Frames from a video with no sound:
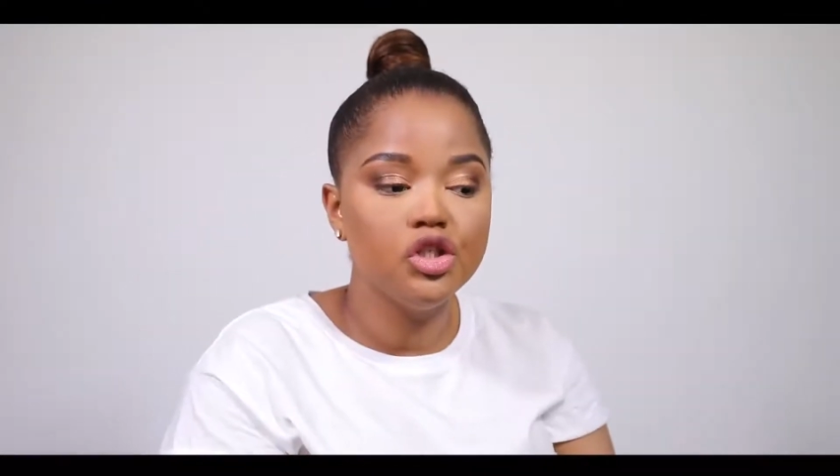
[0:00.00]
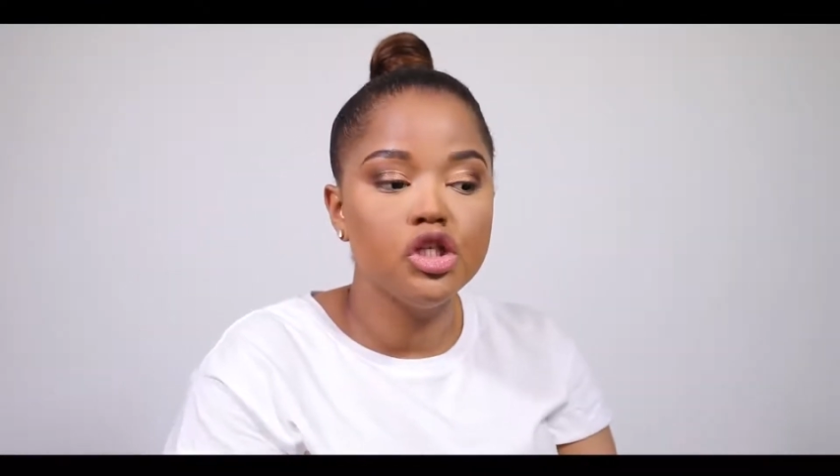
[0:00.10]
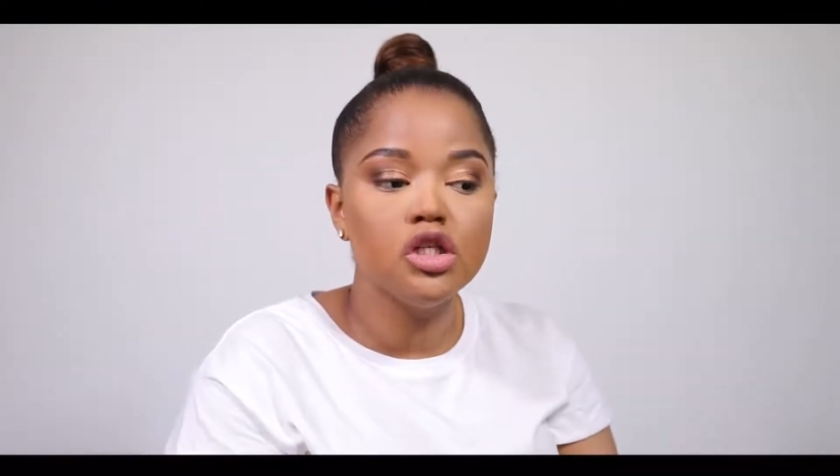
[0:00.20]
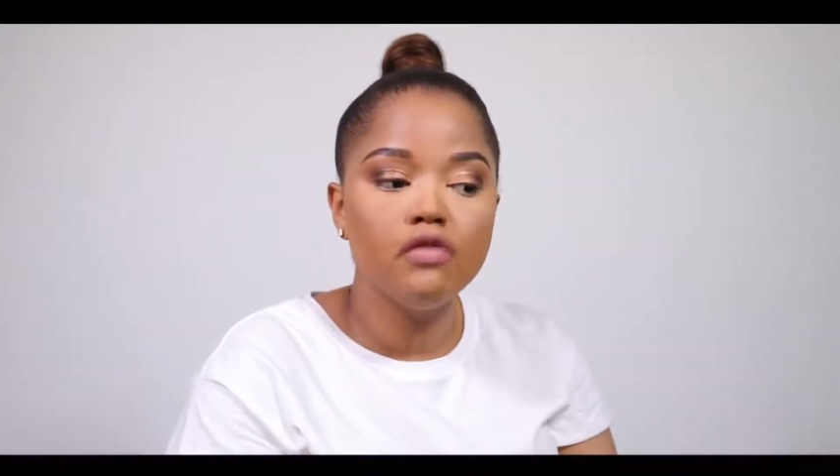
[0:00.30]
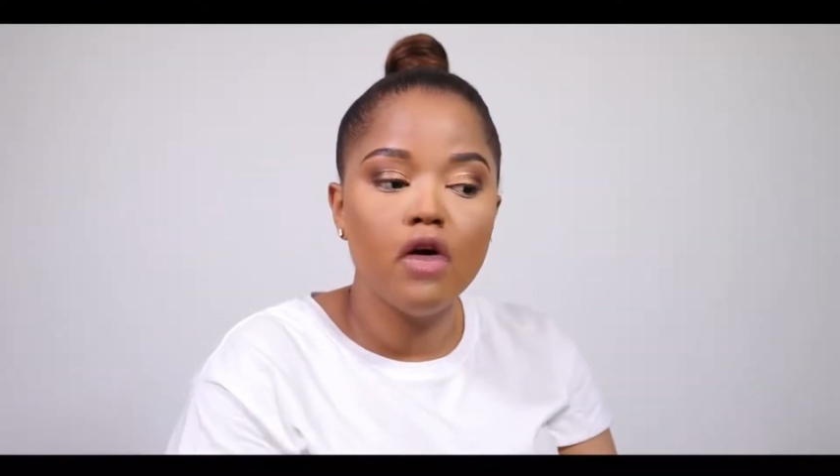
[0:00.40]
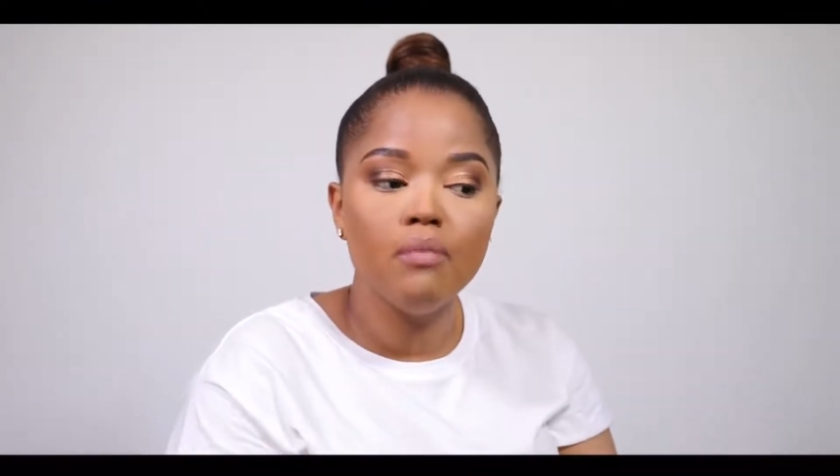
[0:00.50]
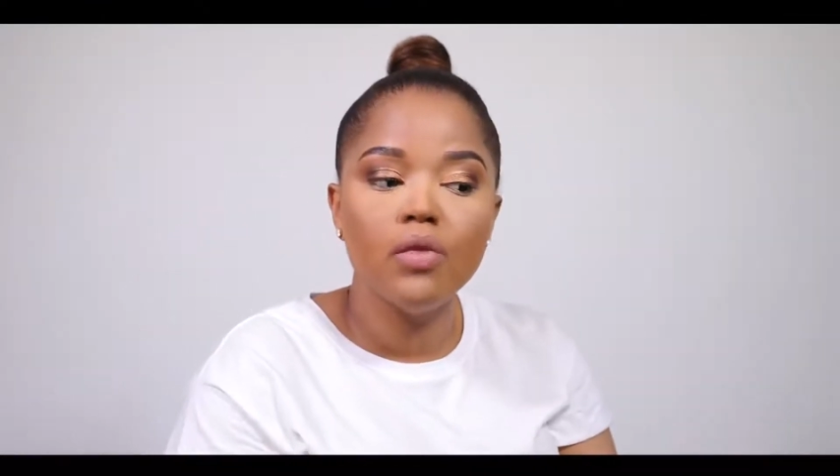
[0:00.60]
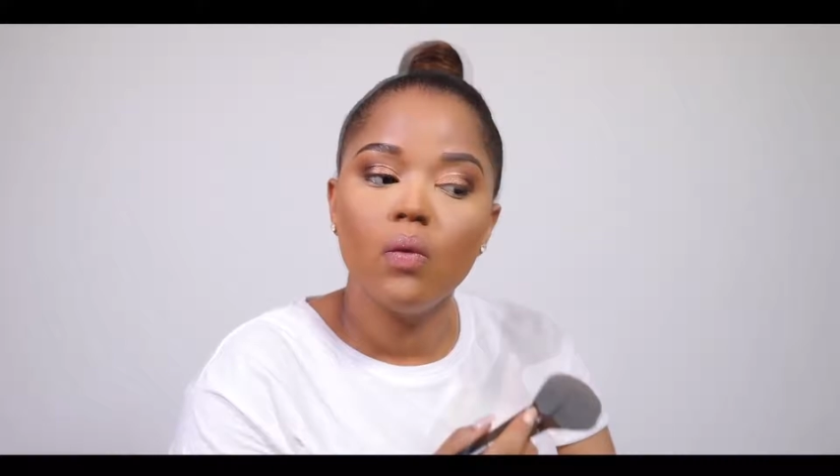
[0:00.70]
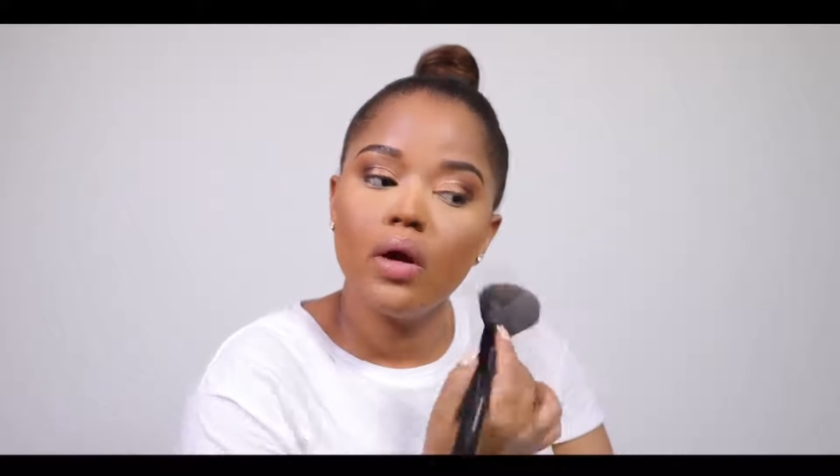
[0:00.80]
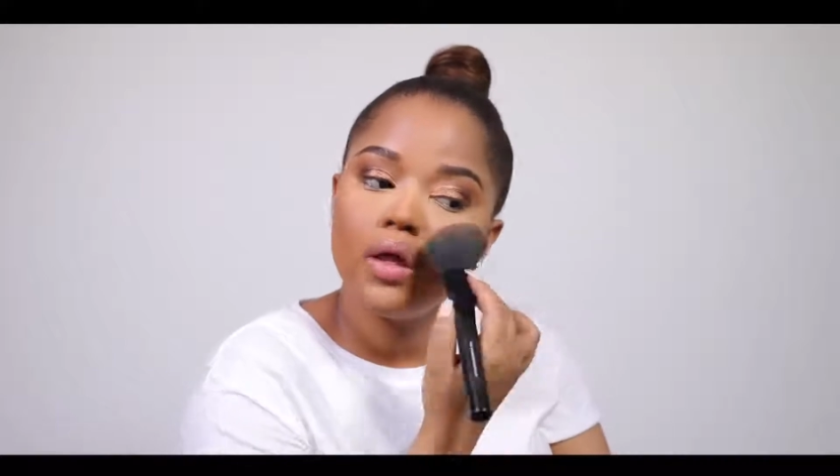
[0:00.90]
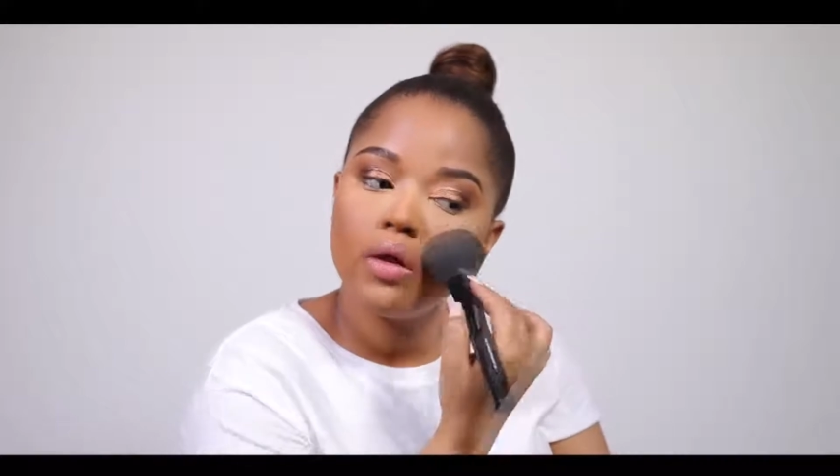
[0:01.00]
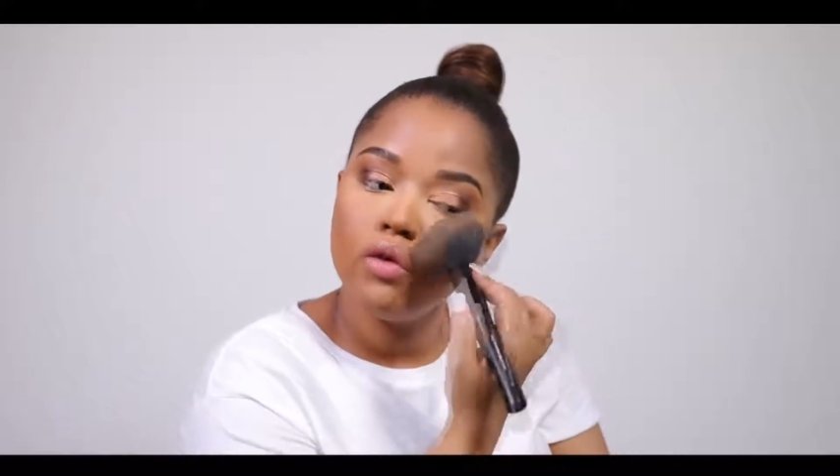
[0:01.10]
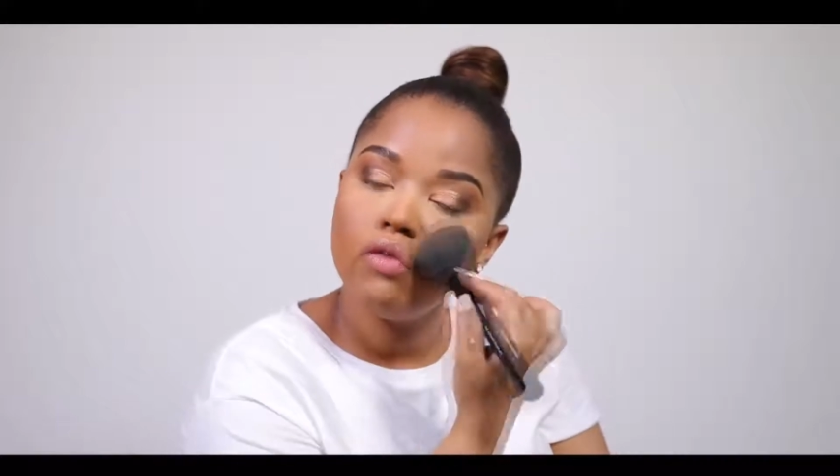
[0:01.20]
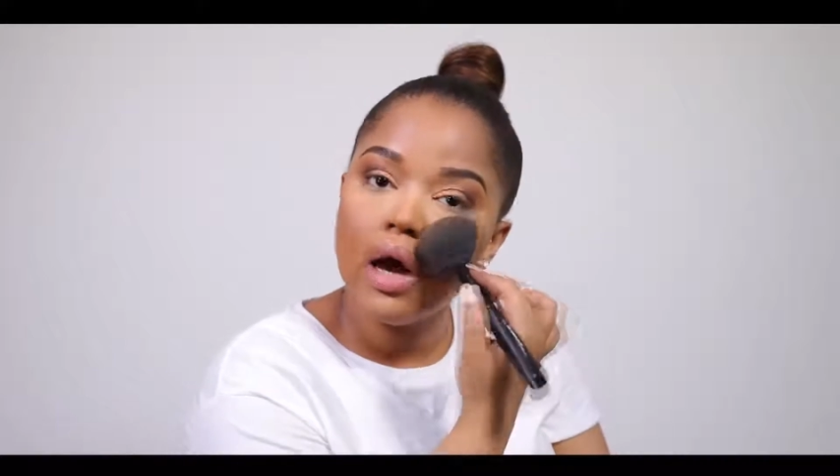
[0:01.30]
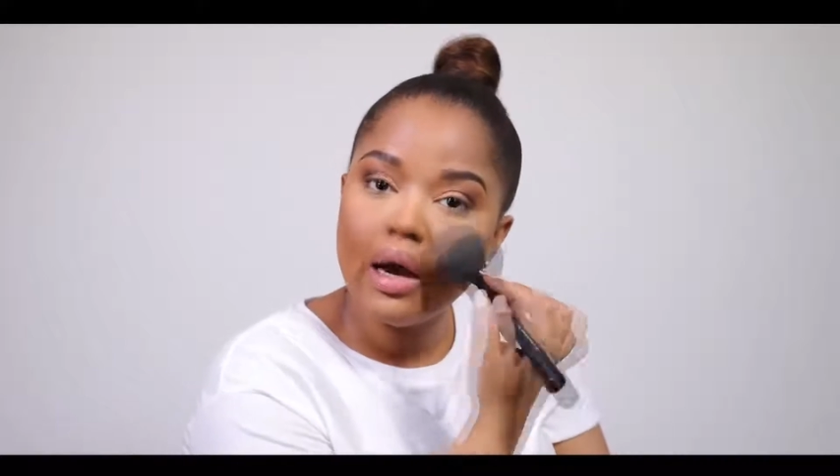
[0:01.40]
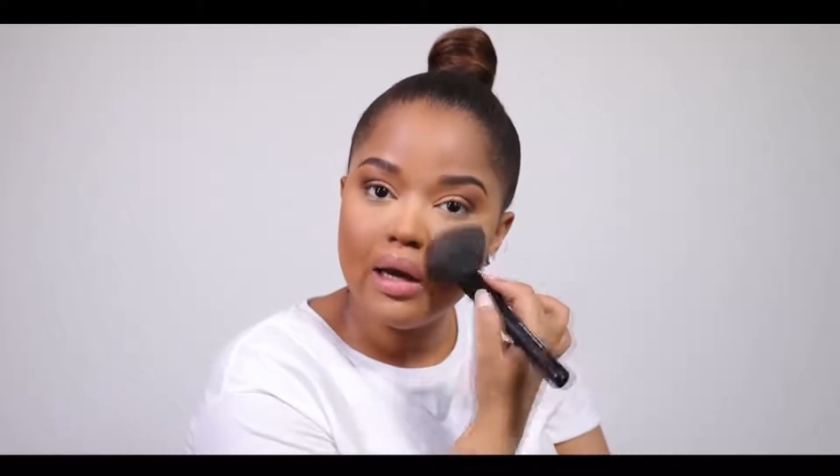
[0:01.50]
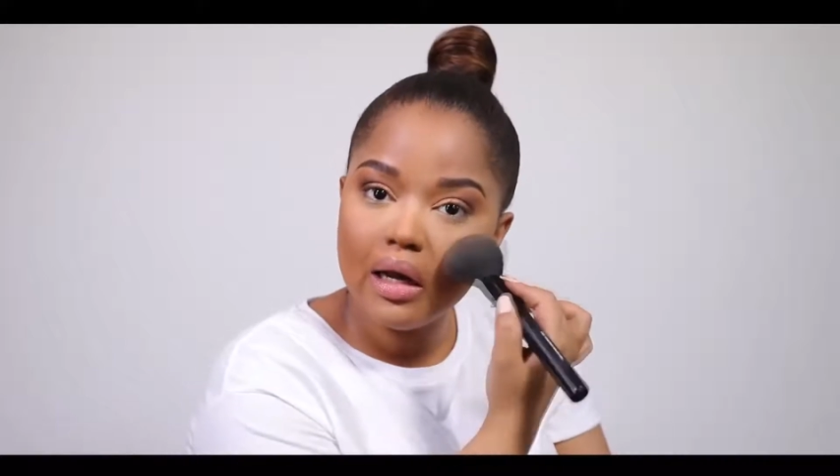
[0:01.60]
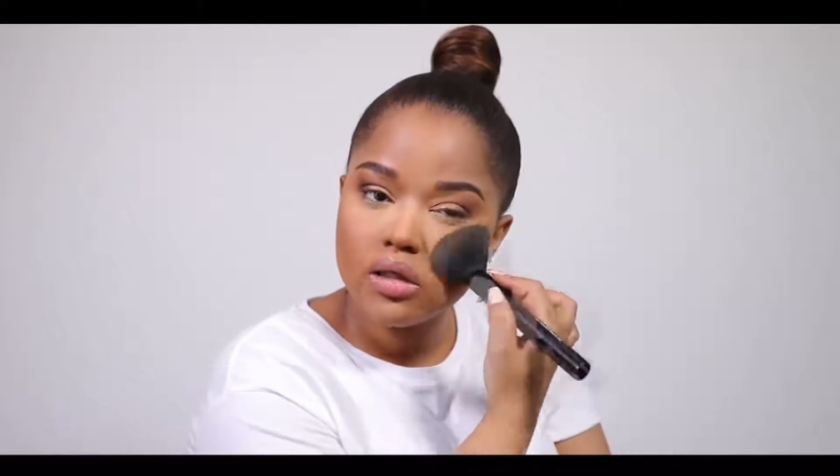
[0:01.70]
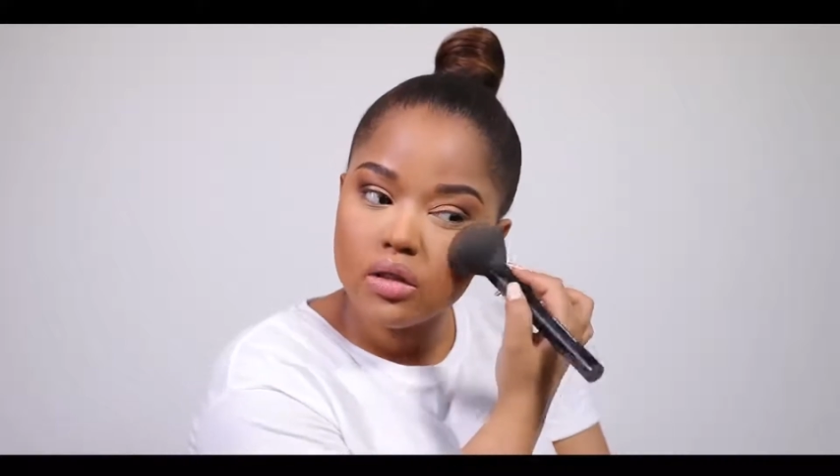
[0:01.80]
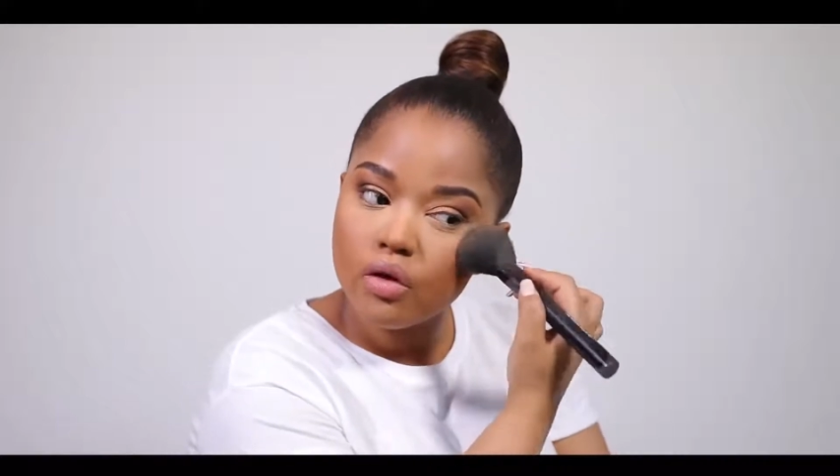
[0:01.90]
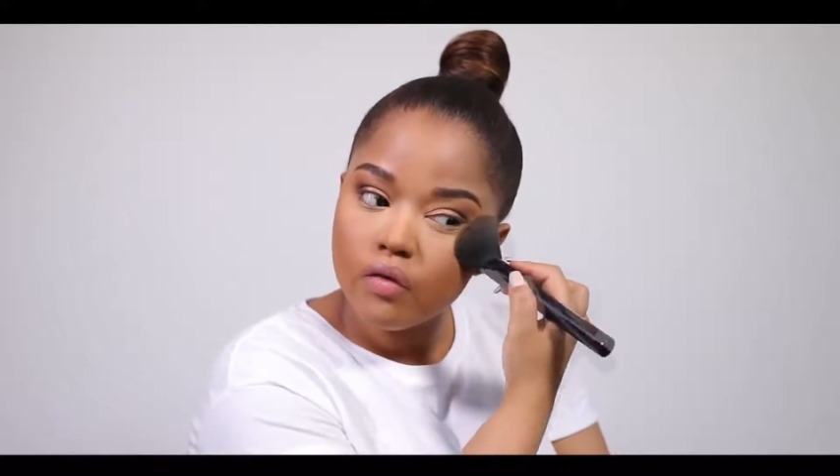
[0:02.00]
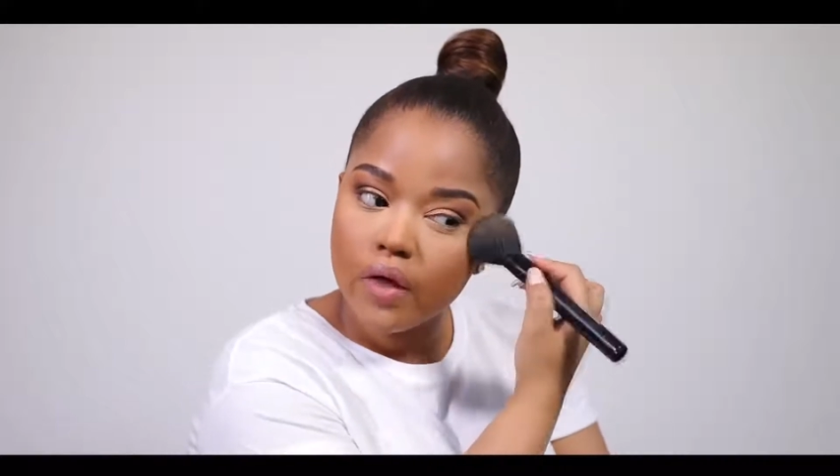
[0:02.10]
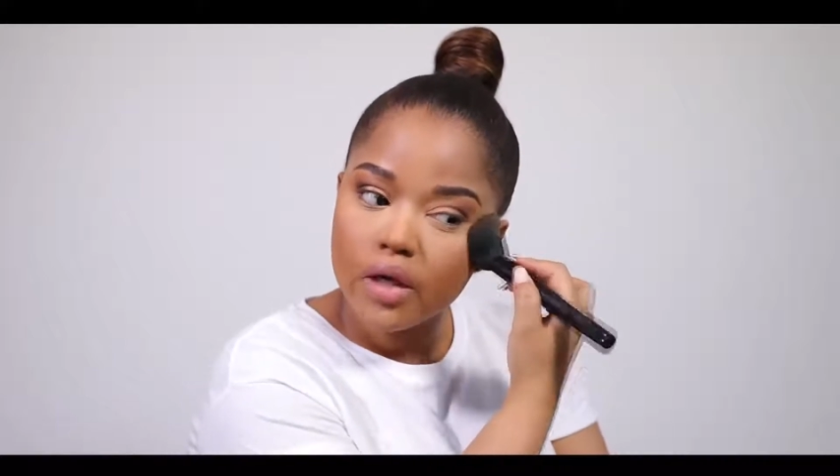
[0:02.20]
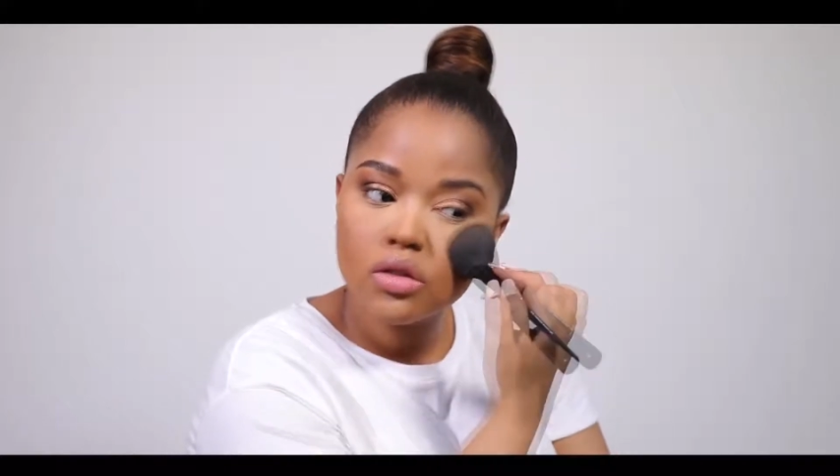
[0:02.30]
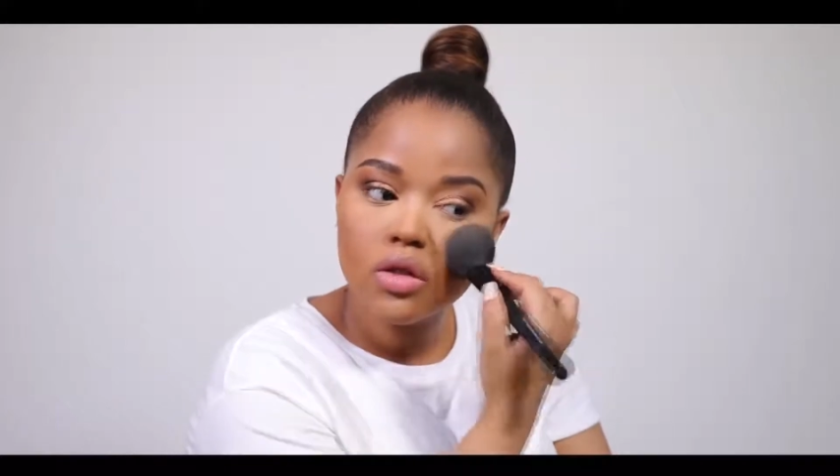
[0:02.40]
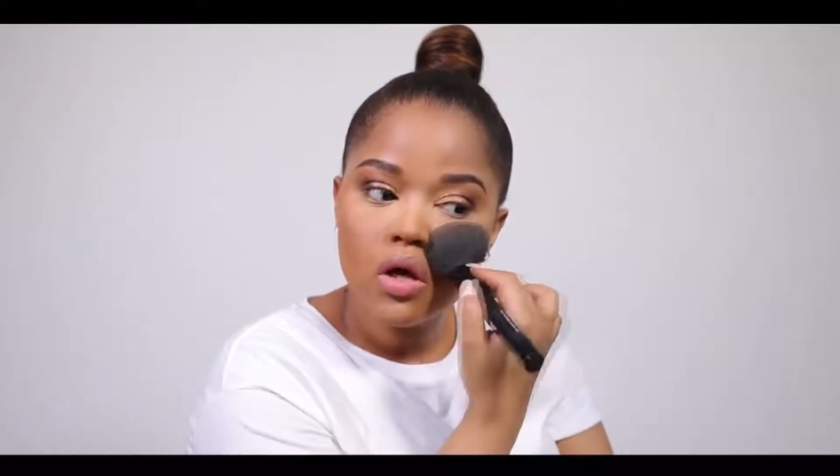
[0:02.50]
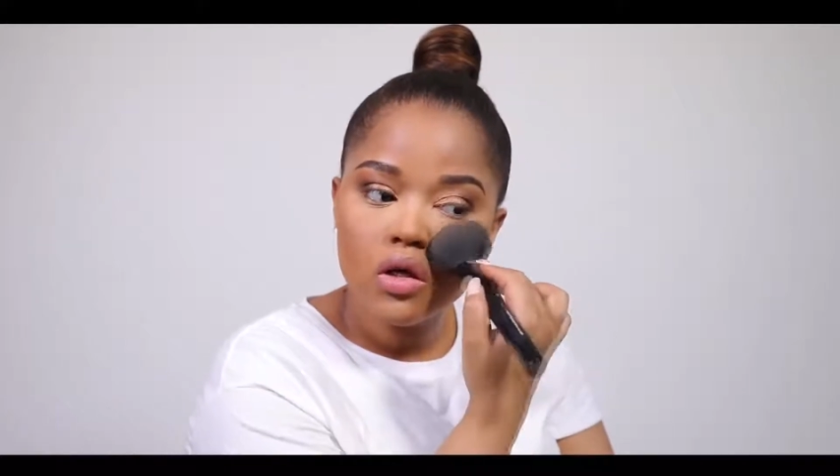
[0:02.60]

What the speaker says: just from the way that you've highlighted your face.